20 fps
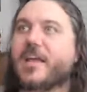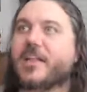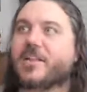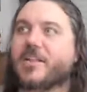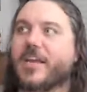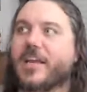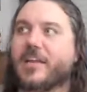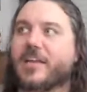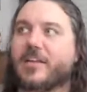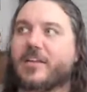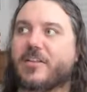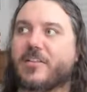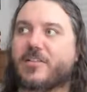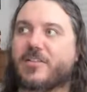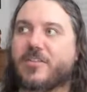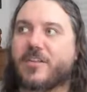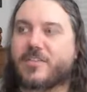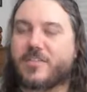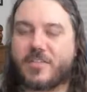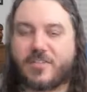Like,
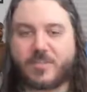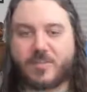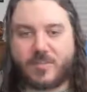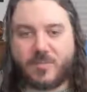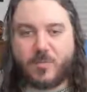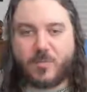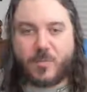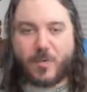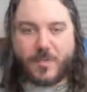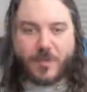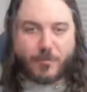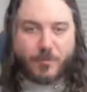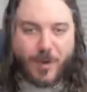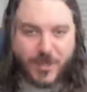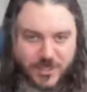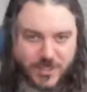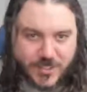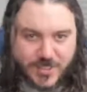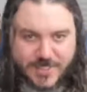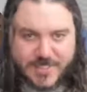this is when the
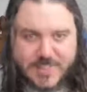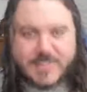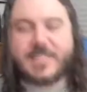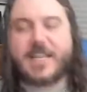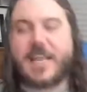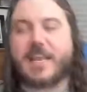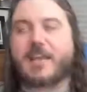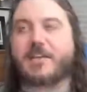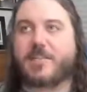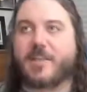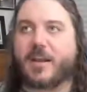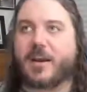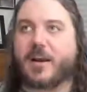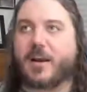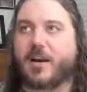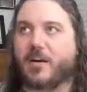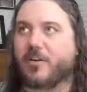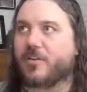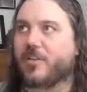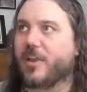Russians sent
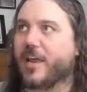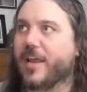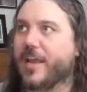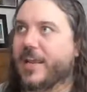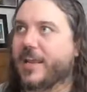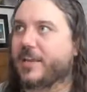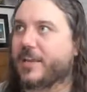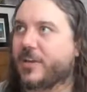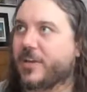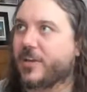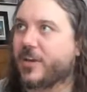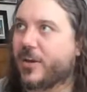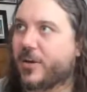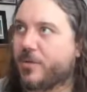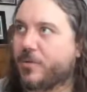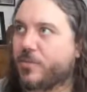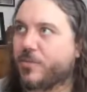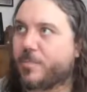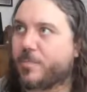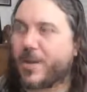their, like, you
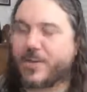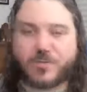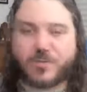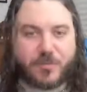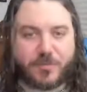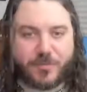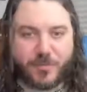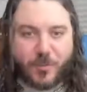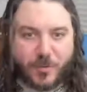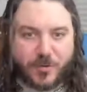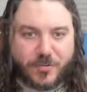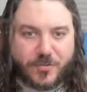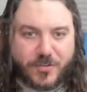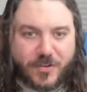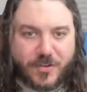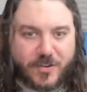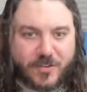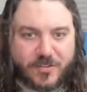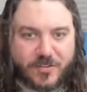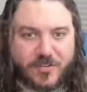know, special
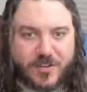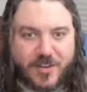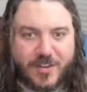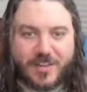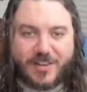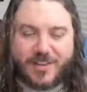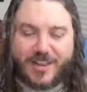forces,